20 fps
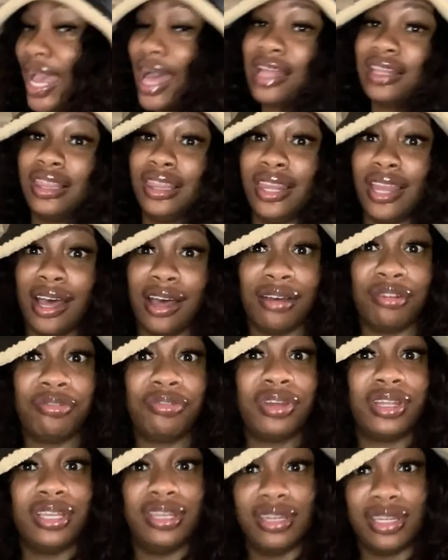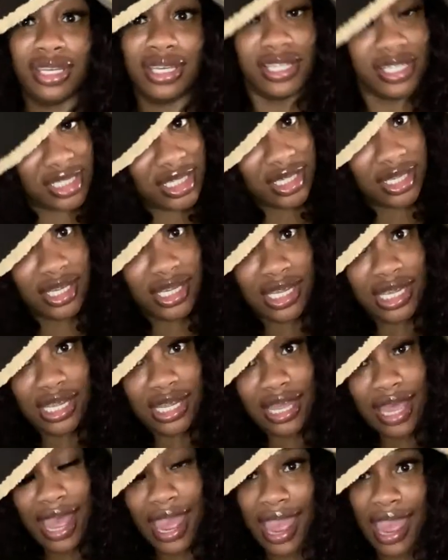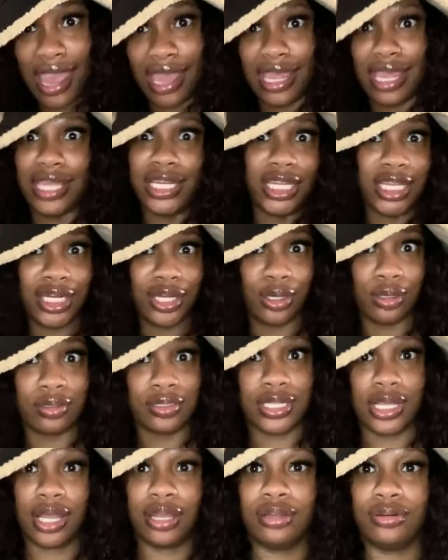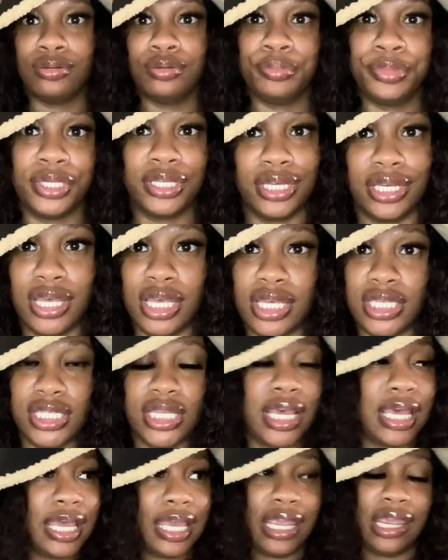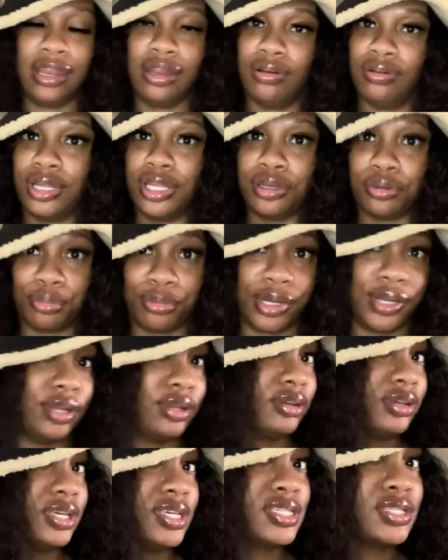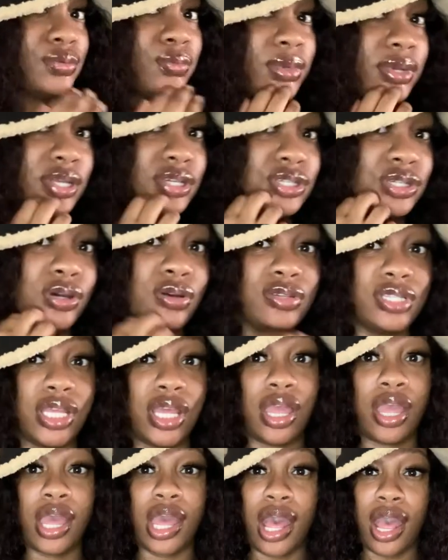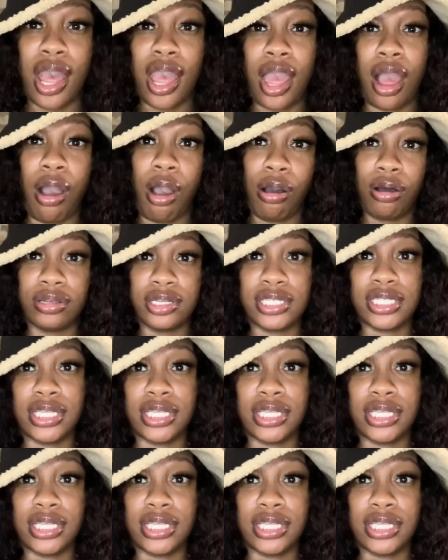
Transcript: I love this hat, and it knows that though, because it don't get a break. It's the one that's chosen all the